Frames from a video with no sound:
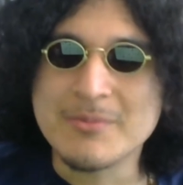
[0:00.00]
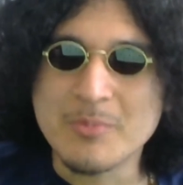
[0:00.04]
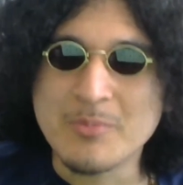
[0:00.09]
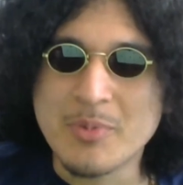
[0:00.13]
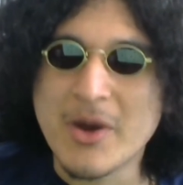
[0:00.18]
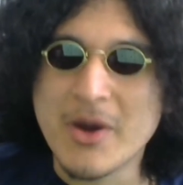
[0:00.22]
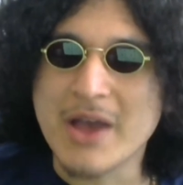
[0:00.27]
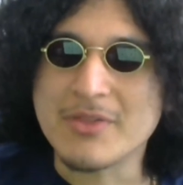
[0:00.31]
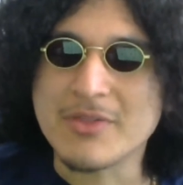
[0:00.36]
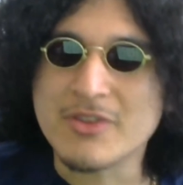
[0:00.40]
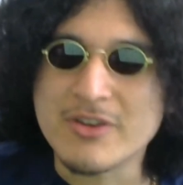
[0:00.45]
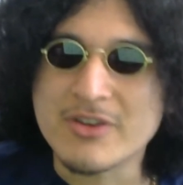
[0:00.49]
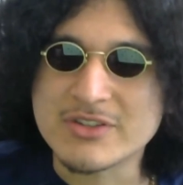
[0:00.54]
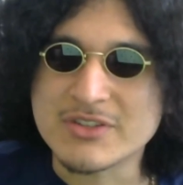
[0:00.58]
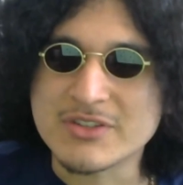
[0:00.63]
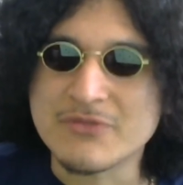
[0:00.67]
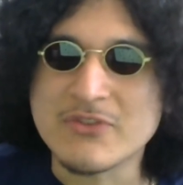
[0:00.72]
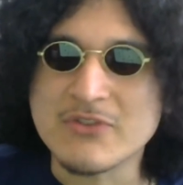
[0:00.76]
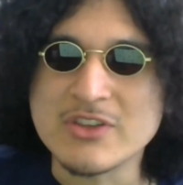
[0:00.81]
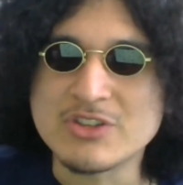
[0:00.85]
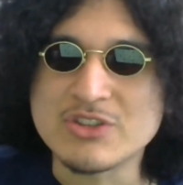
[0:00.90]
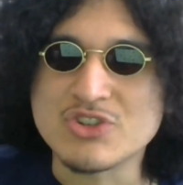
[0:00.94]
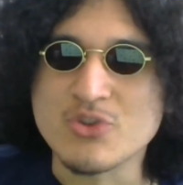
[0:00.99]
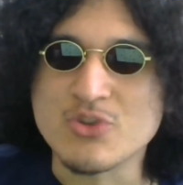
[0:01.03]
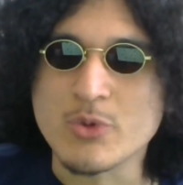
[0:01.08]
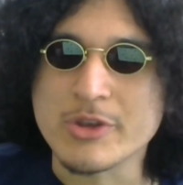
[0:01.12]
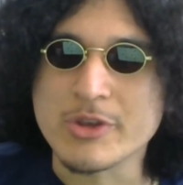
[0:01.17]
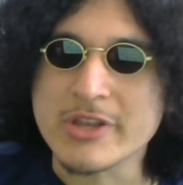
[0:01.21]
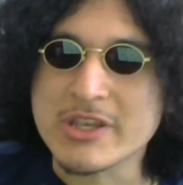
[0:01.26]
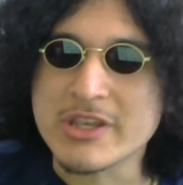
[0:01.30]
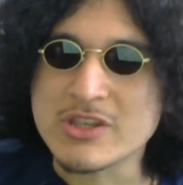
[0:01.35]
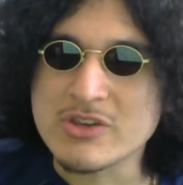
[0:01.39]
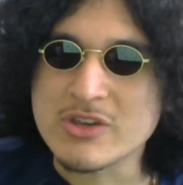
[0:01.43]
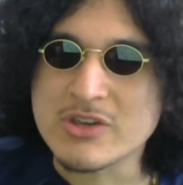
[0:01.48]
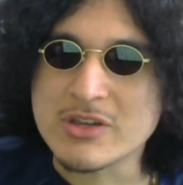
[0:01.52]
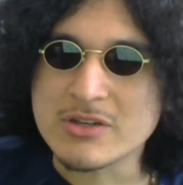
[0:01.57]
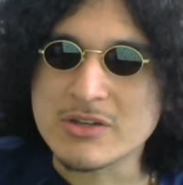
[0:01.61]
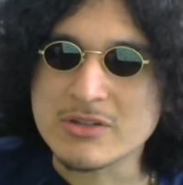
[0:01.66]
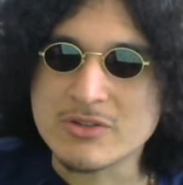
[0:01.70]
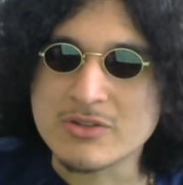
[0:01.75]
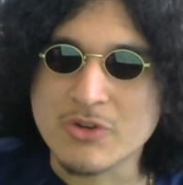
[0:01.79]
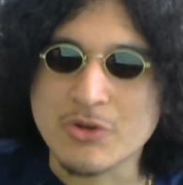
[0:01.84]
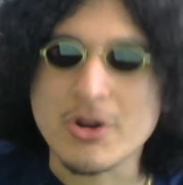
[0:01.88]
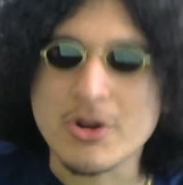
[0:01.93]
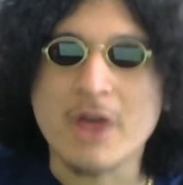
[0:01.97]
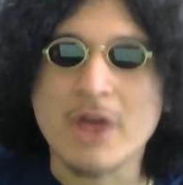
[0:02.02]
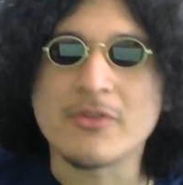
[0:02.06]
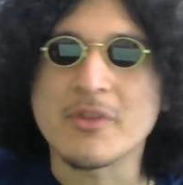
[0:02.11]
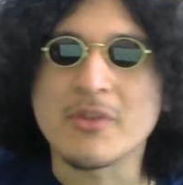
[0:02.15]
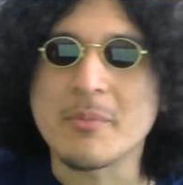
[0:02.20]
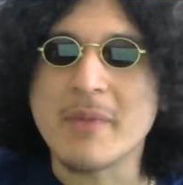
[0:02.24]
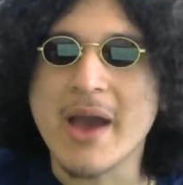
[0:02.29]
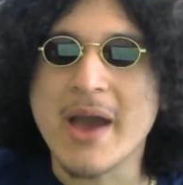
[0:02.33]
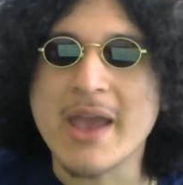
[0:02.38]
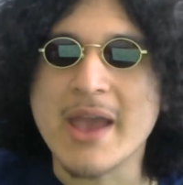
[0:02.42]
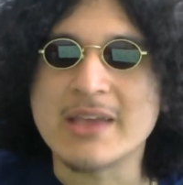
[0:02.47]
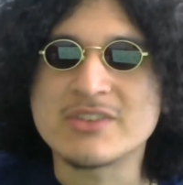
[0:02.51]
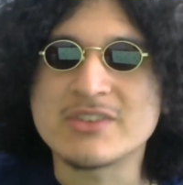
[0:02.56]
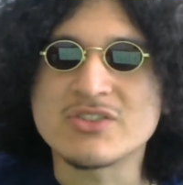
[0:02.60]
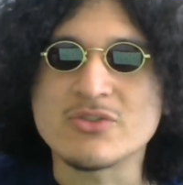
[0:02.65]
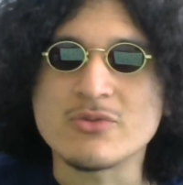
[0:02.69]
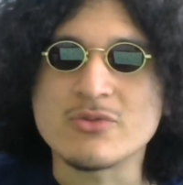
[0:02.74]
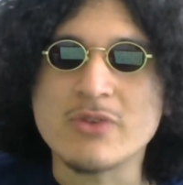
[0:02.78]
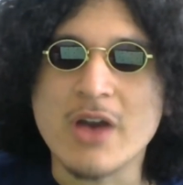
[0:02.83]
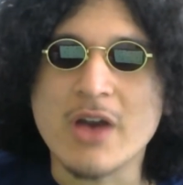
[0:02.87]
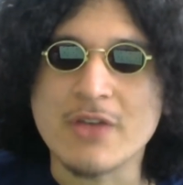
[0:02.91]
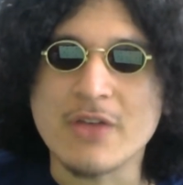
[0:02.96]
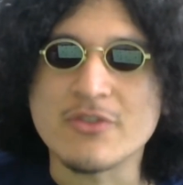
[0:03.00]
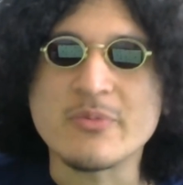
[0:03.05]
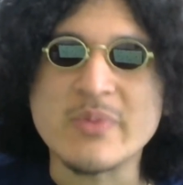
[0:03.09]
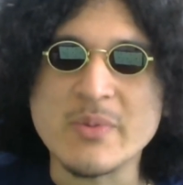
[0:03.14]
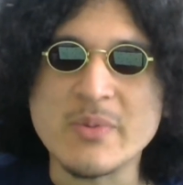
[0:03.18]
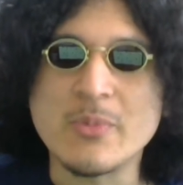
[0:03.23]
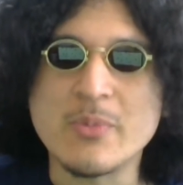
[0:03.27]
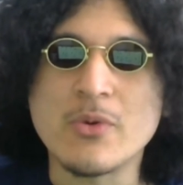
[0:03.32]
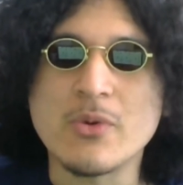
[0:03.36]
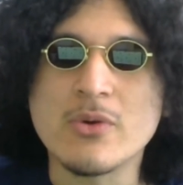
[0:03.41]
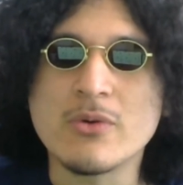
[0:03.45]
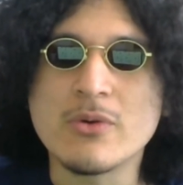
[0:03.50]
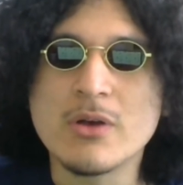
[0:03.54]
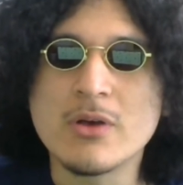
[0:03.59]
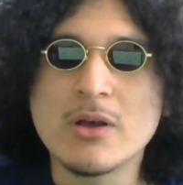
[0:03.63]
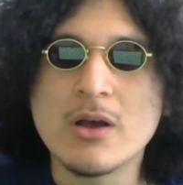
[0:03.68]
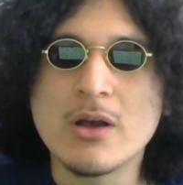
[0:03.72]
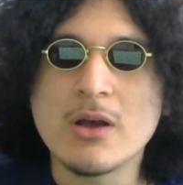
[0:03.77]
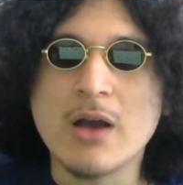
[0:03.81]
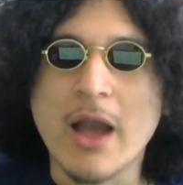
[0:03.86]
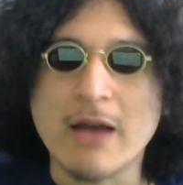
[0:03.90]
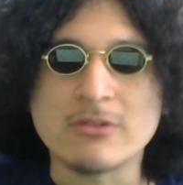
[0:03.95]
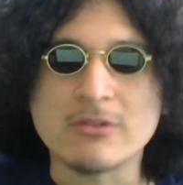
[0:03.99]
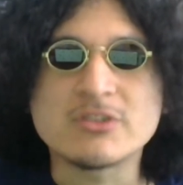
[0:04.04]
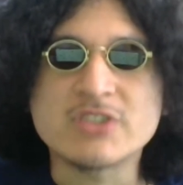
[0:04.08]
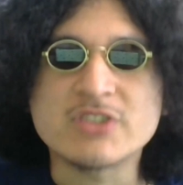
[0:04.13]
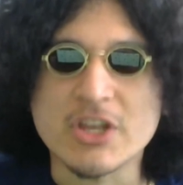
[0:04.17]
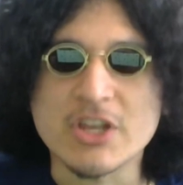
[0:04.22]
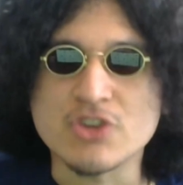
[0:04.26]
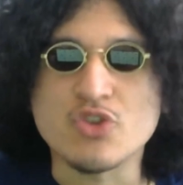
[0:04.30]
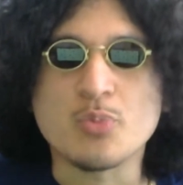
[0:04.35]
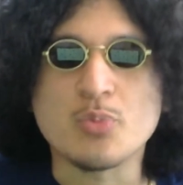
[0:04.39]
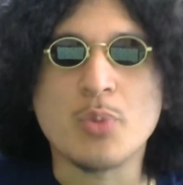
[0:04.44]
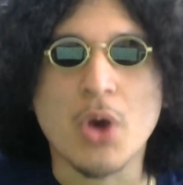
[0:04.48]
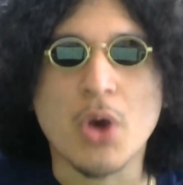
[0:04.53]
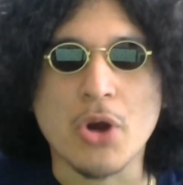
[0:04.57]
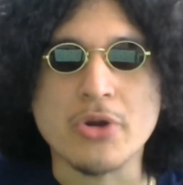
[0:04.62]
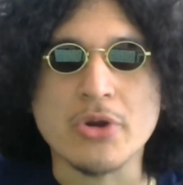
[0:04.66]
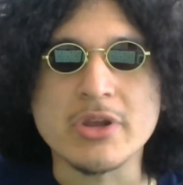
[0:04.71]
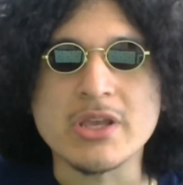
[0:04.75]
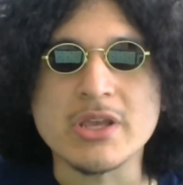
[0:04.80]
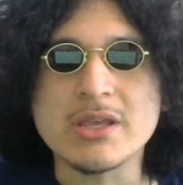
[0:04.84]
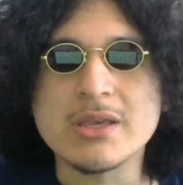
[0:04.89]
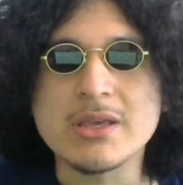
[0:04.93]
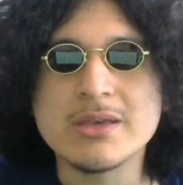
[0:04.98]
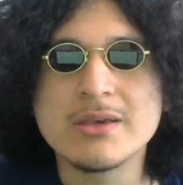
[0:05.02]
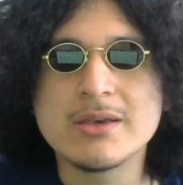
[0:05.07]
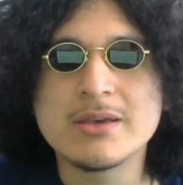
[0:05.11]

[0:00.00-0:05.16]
But there's a feature where, like, you can turn on the mic so other people outside your party,